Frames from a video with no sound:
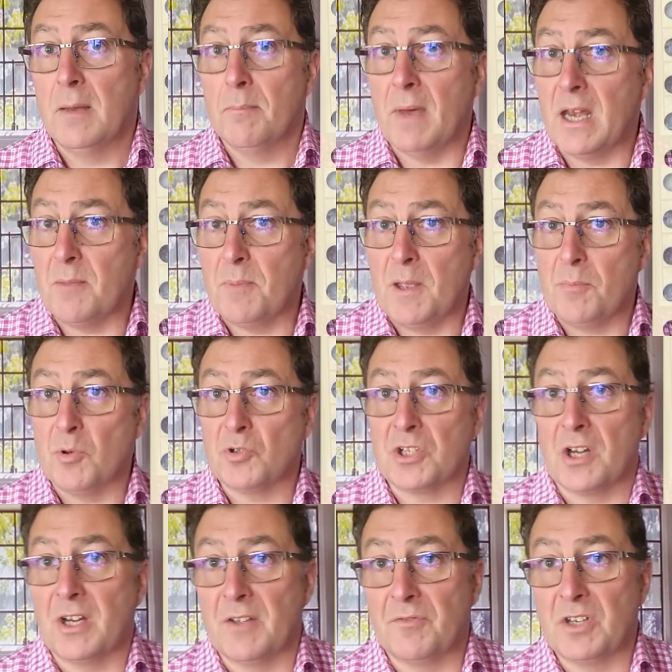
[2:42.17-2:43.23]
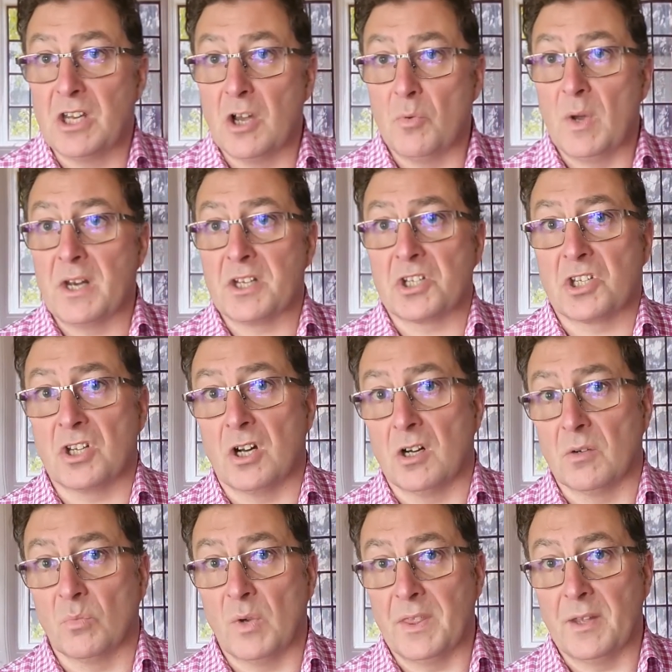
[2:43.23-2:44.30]
Many people don't even know where to
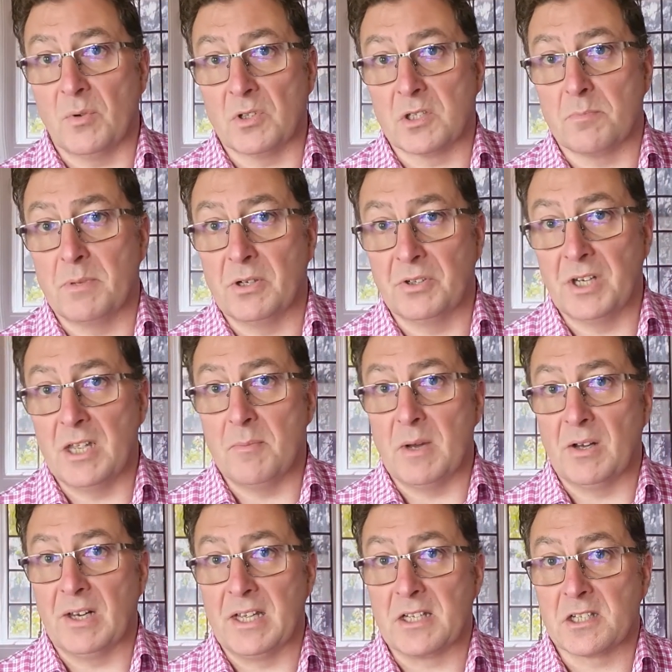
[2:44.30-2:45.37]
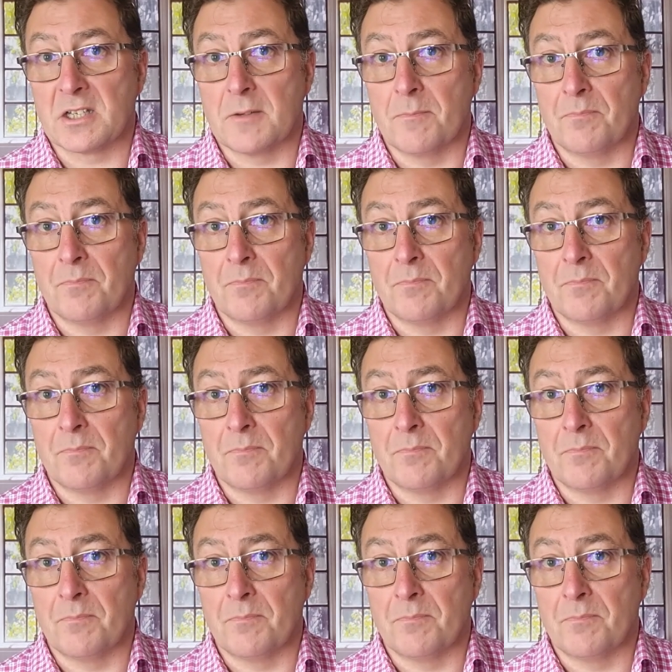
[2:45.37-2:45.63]
start when they want to build an email list.